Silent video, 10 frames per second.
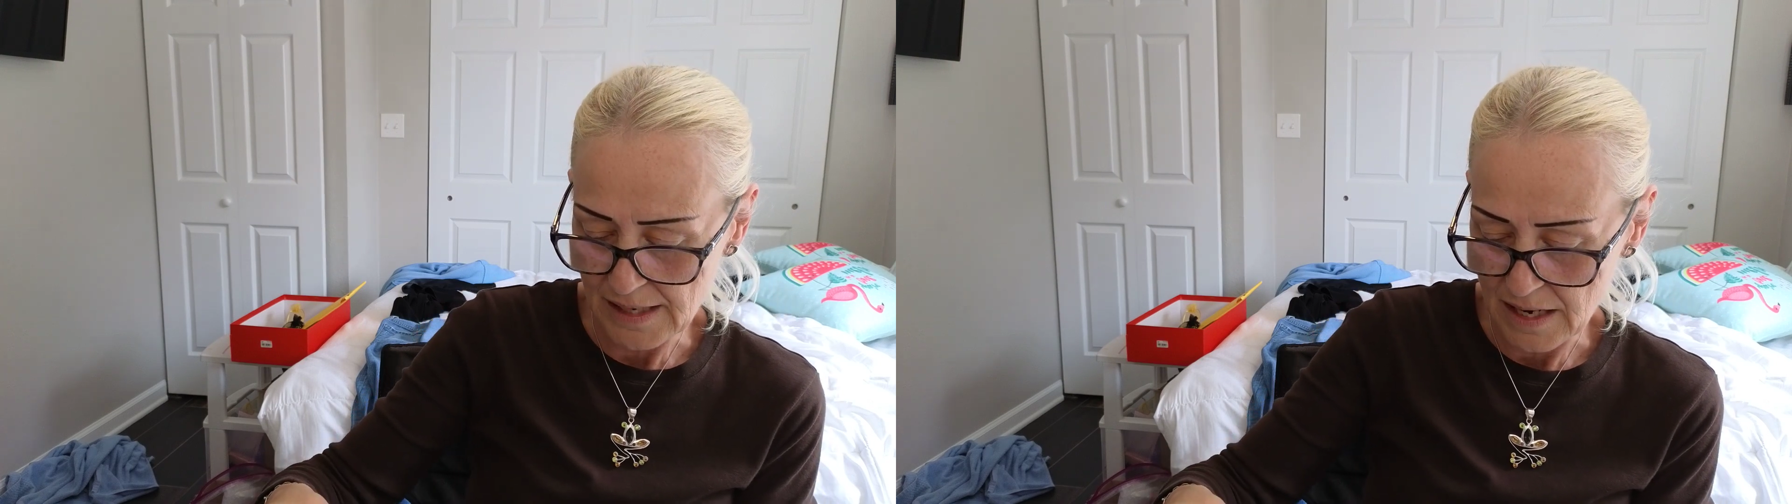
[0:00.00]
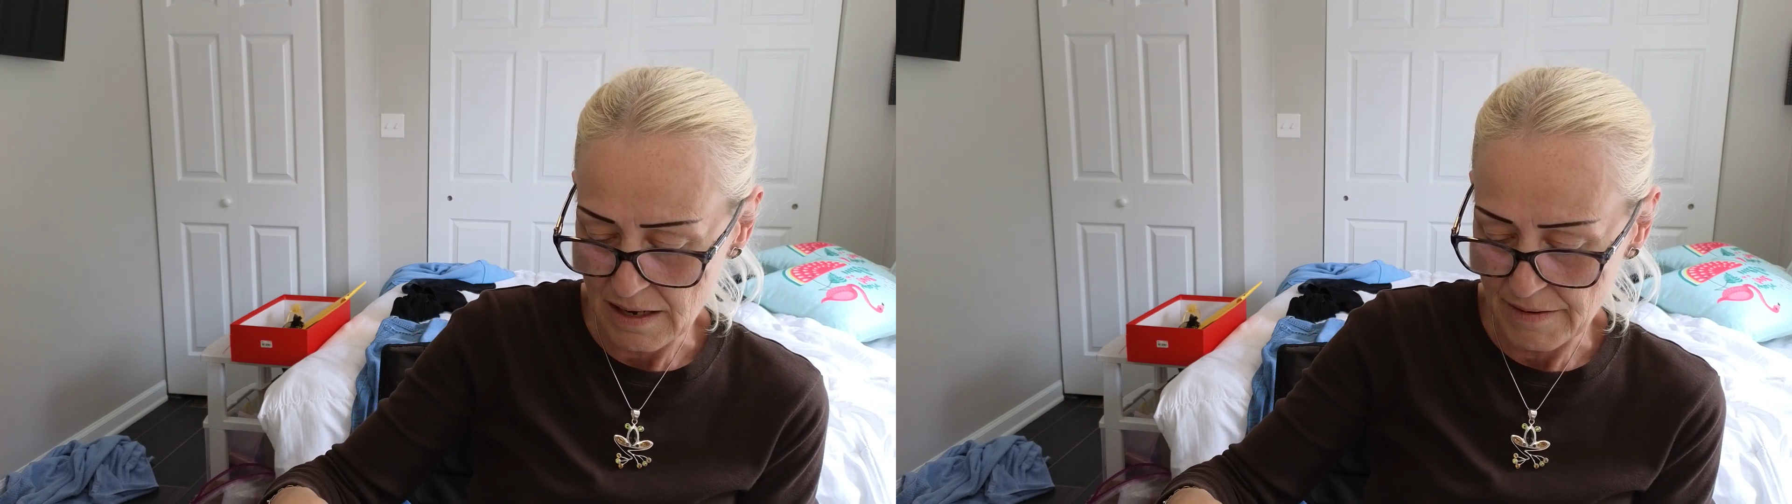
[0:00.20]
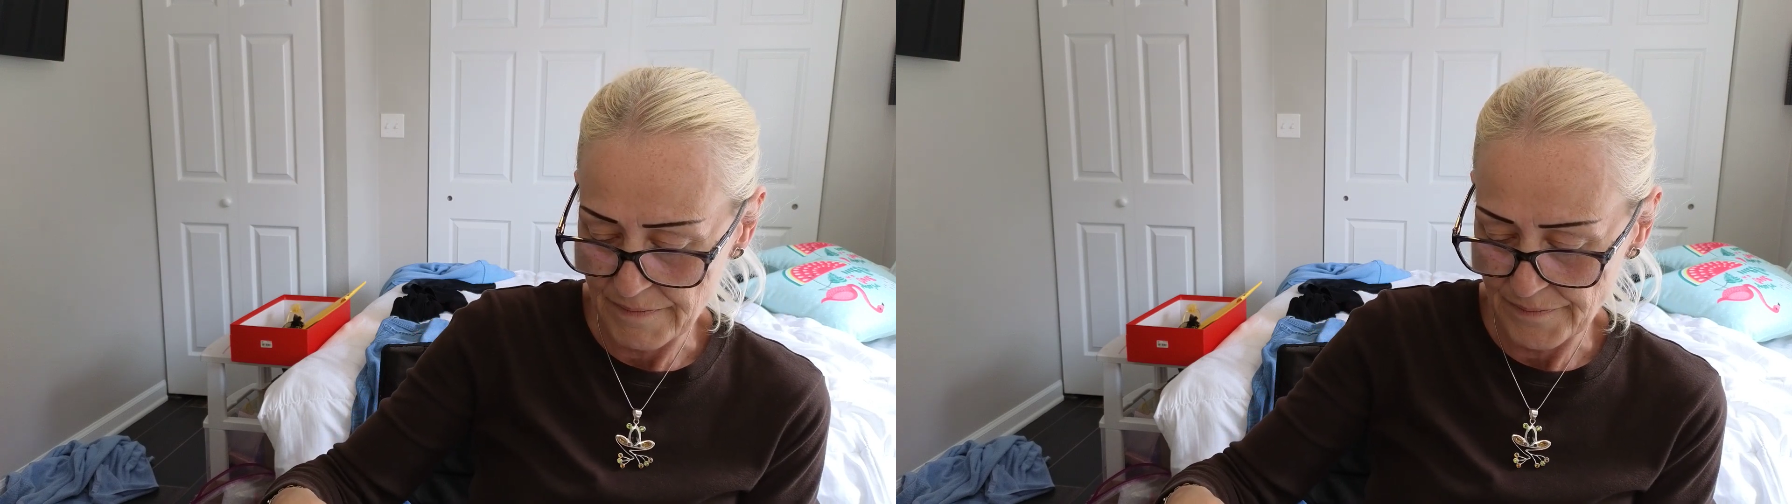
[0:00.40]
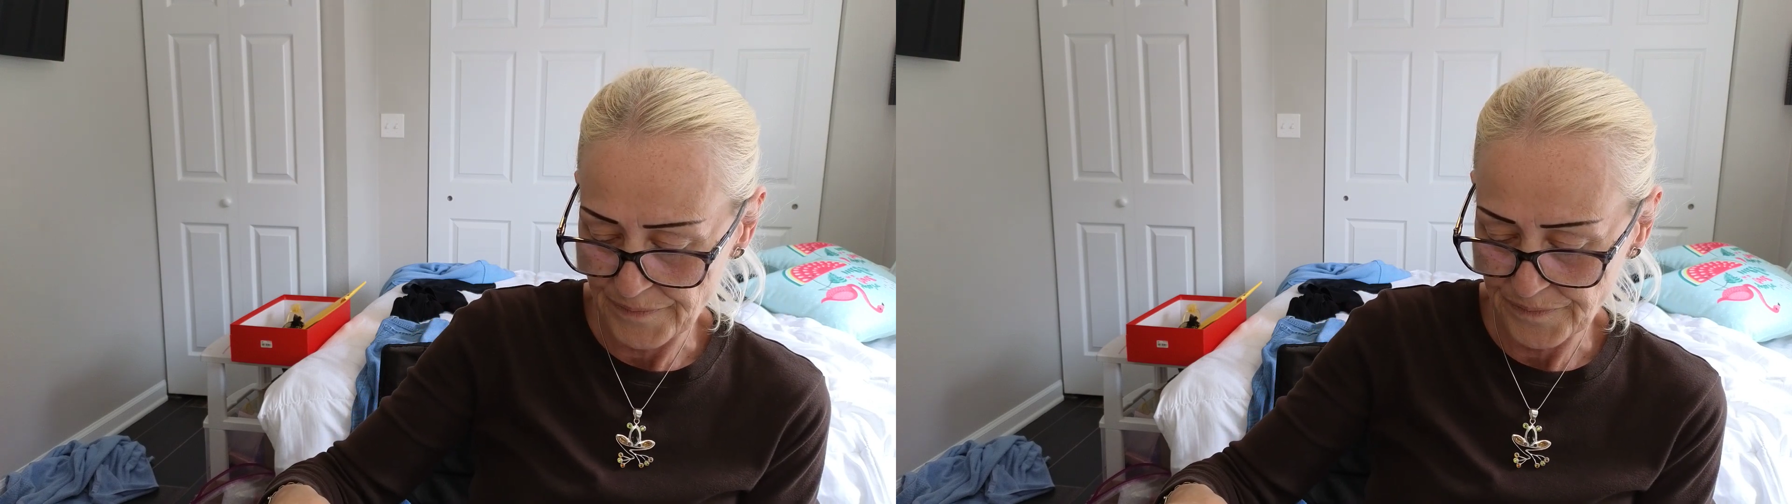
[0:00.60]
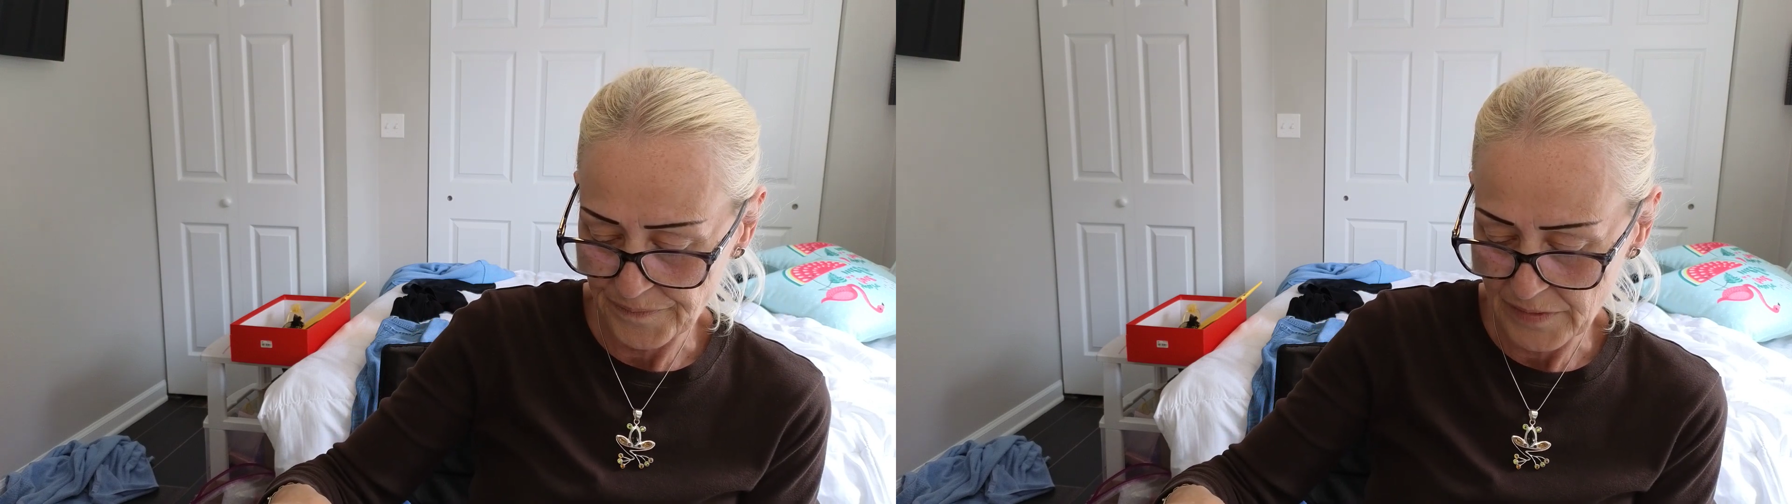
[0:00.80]

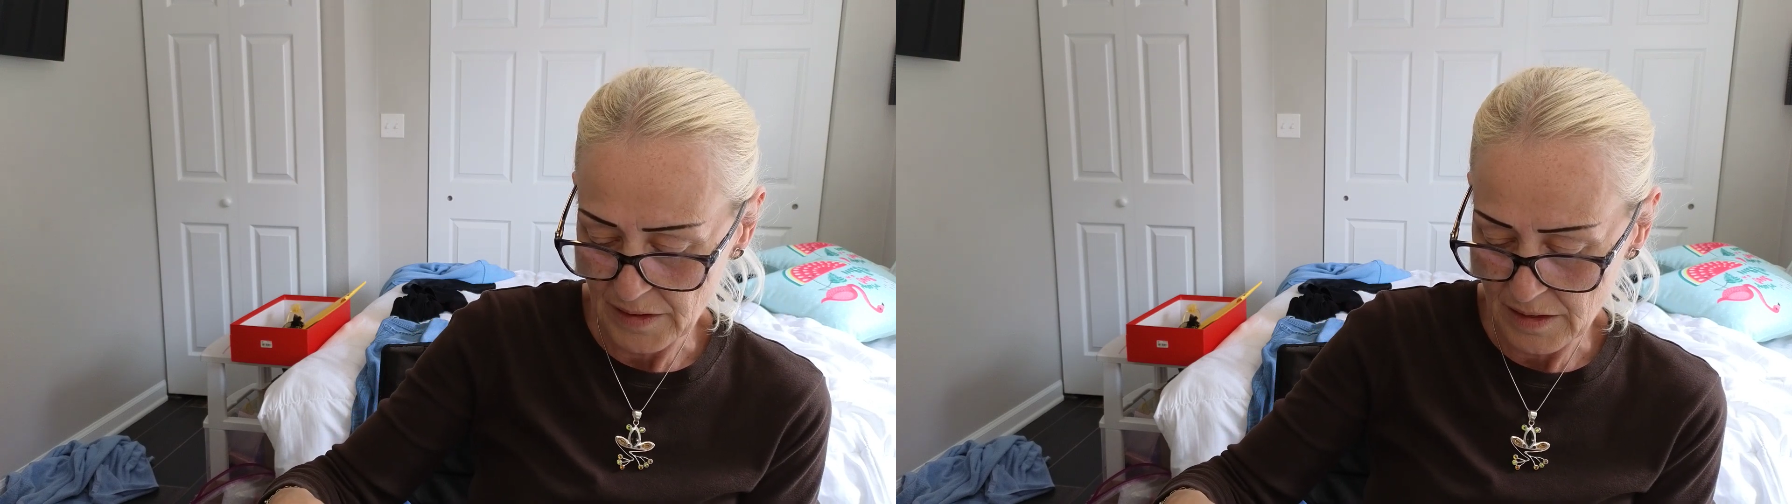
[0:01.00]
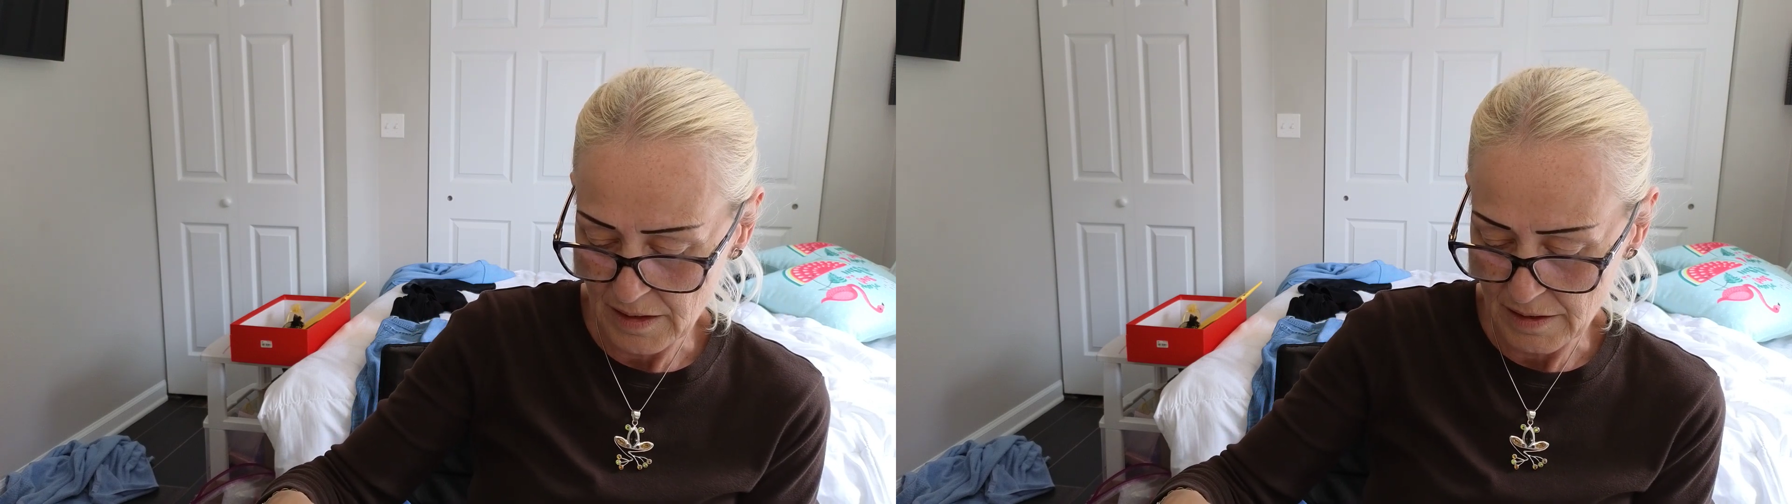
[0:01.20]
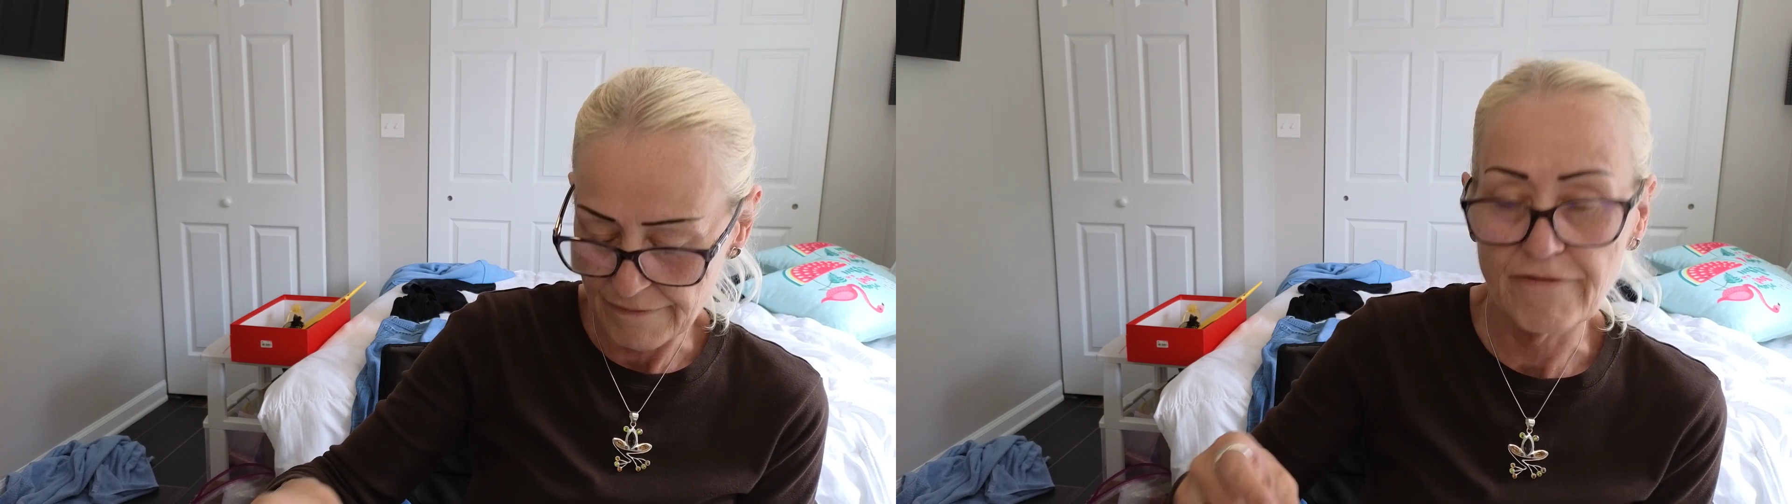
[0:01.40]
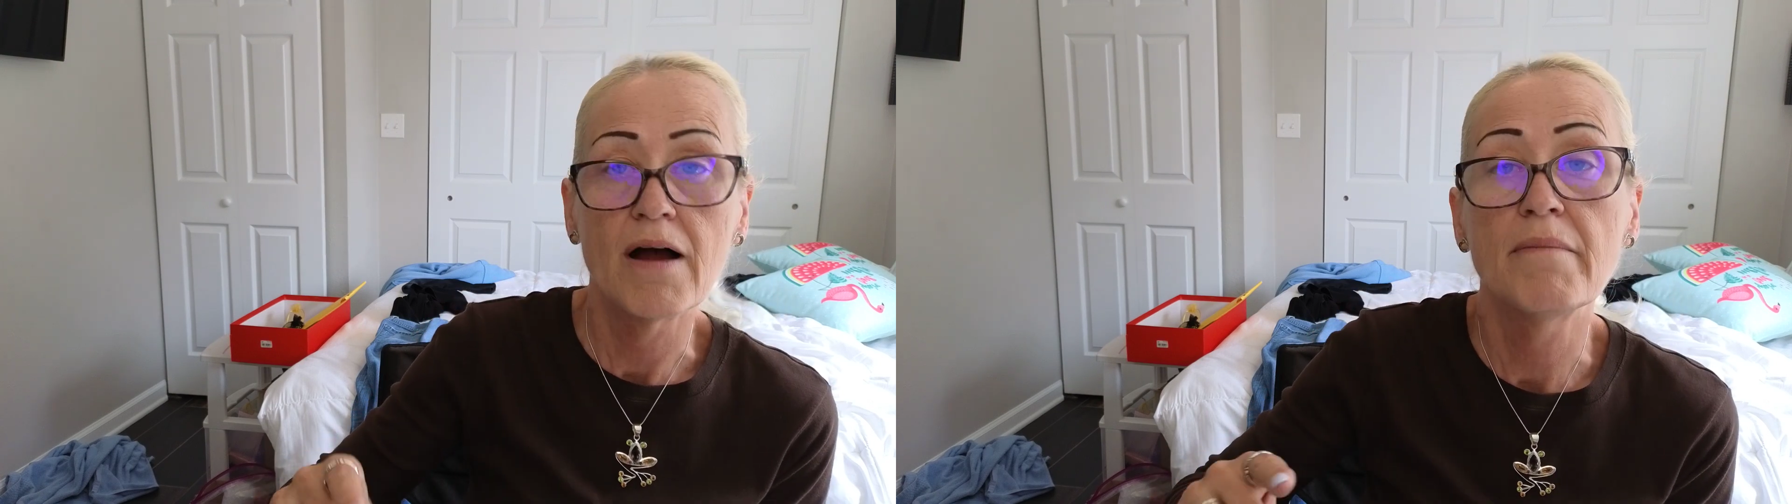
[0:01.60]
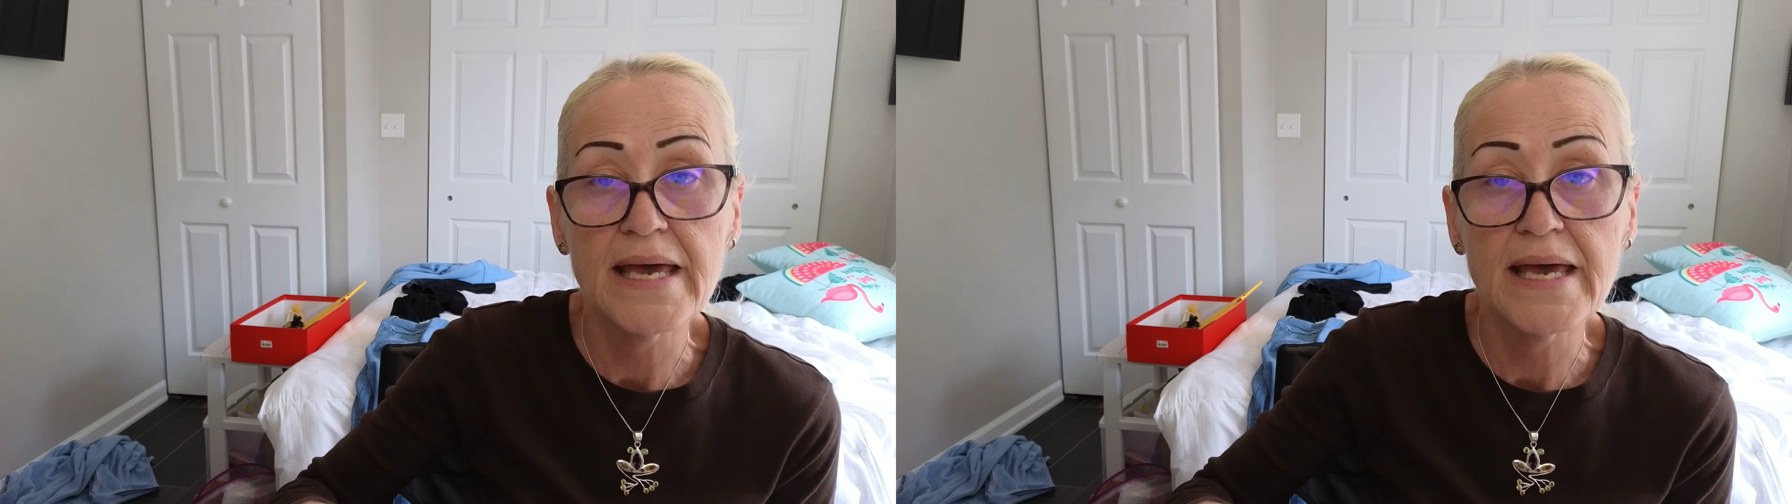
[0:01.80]
from